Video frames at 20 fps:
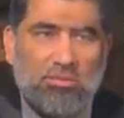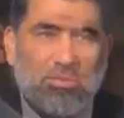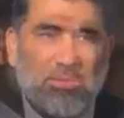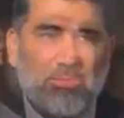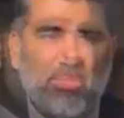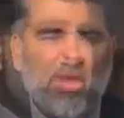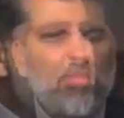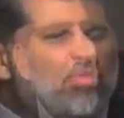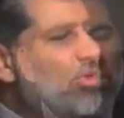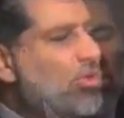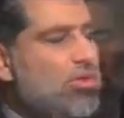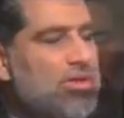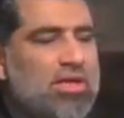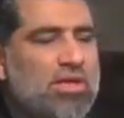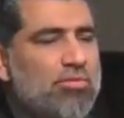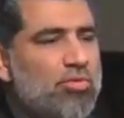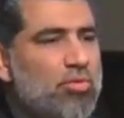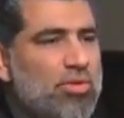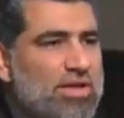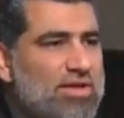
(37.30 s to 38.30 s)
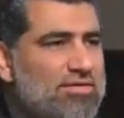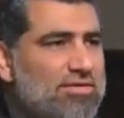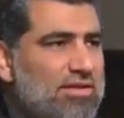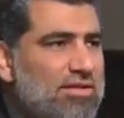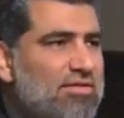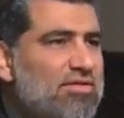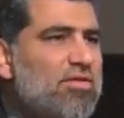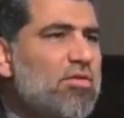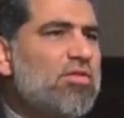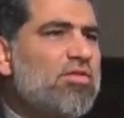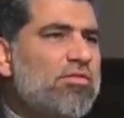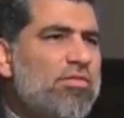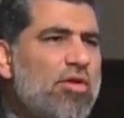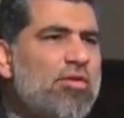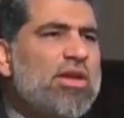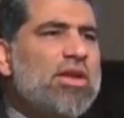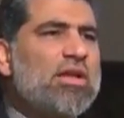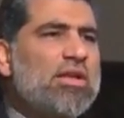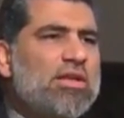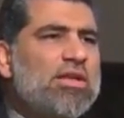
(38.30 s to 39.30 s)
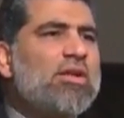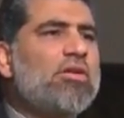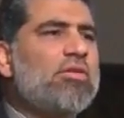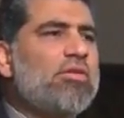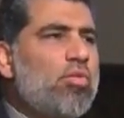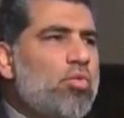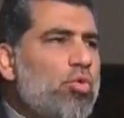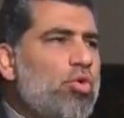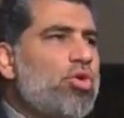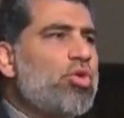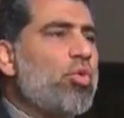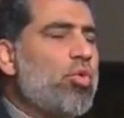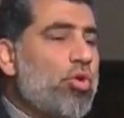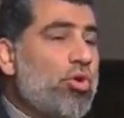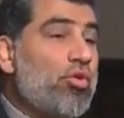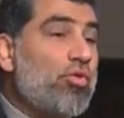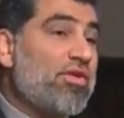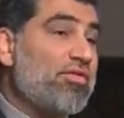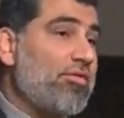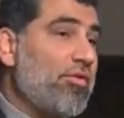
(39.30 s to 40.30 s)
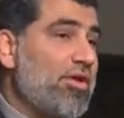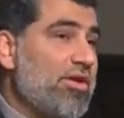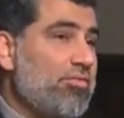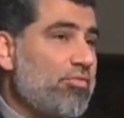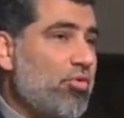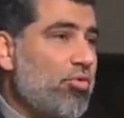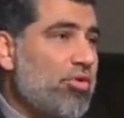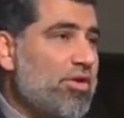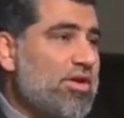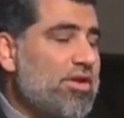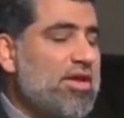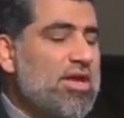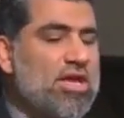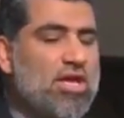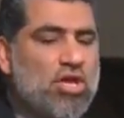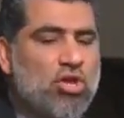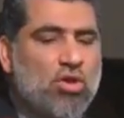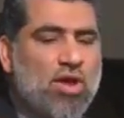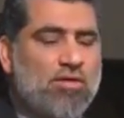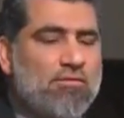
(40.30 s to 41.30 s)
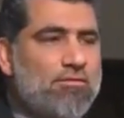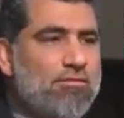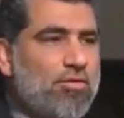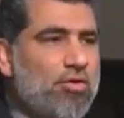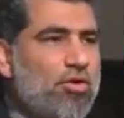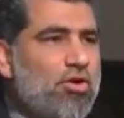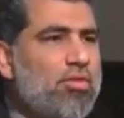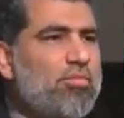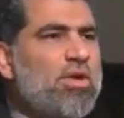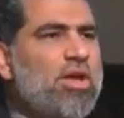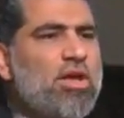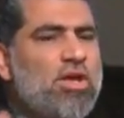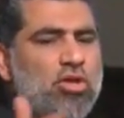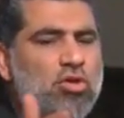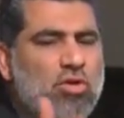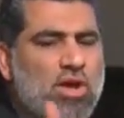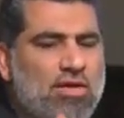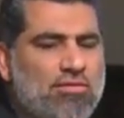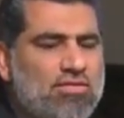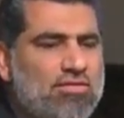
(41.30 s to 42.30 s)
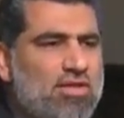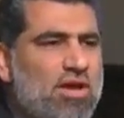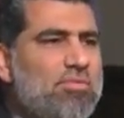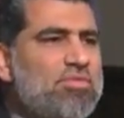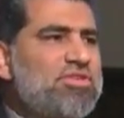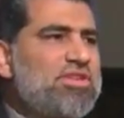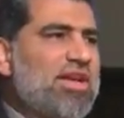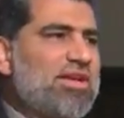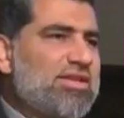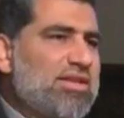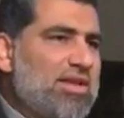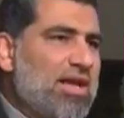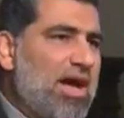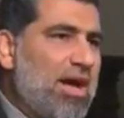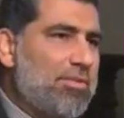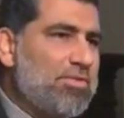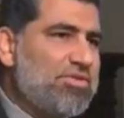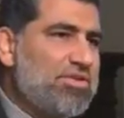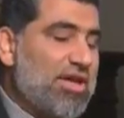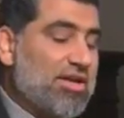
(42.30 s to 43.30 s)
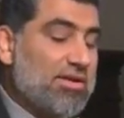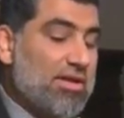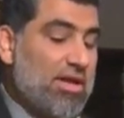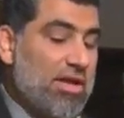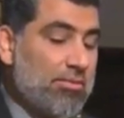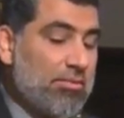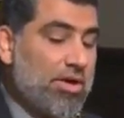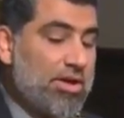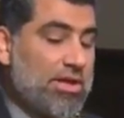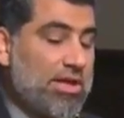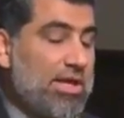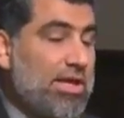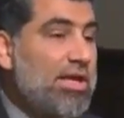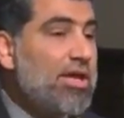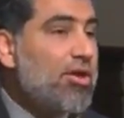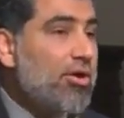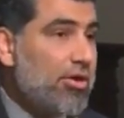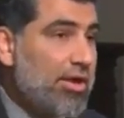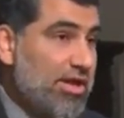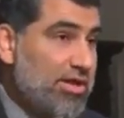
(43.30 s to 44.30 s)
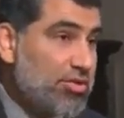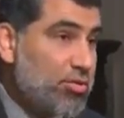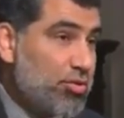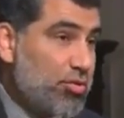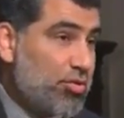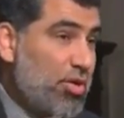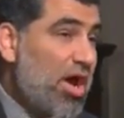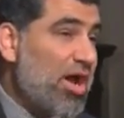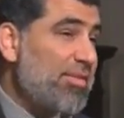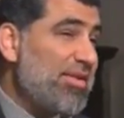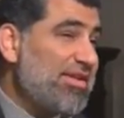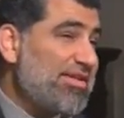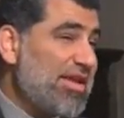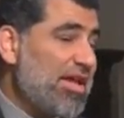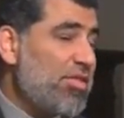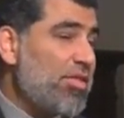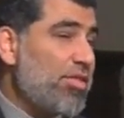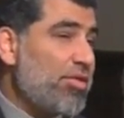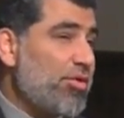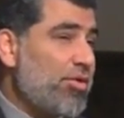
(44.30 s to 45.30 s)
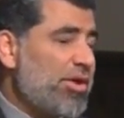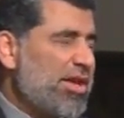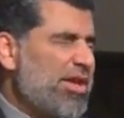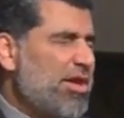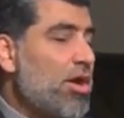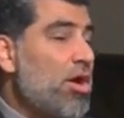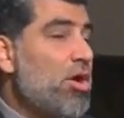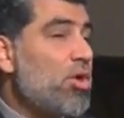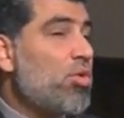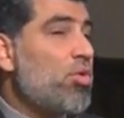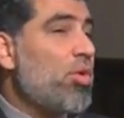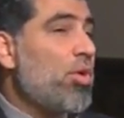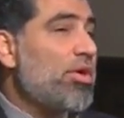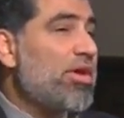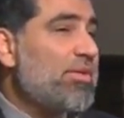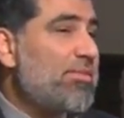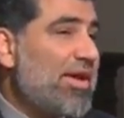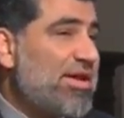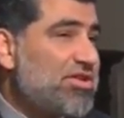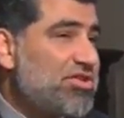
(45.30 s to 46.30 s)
But biblical Hebrew isn't. So it's very clear the word order is very important. You have verb, you have subject and object. But here in Deuteronomy 10:30, quoted